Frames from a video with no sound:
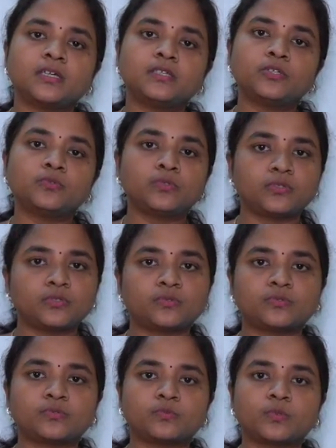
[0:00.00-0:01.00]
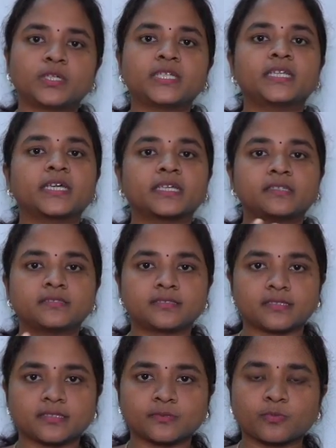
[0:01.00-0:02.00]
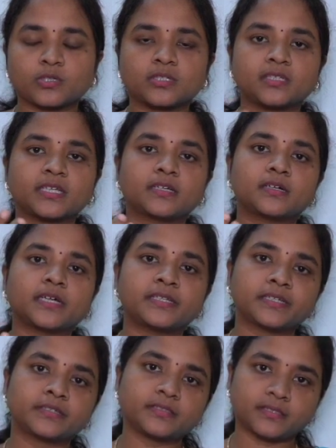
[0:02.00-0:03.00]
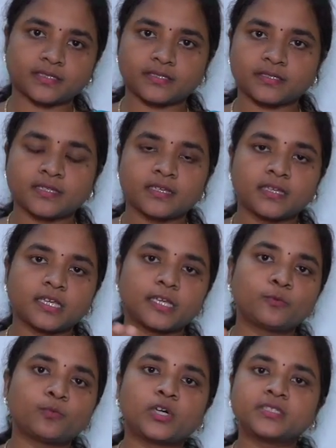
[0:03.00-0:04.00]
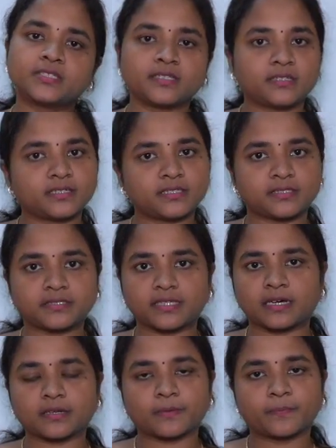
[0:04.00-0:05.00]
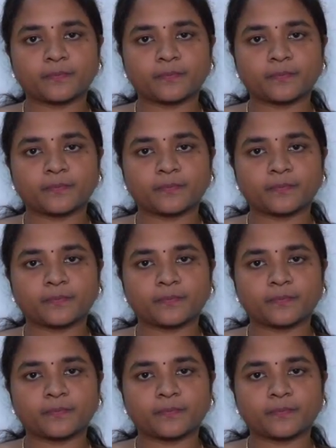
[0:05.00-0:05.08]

you will know what an agonist is, what an antagonist is and what synergists are.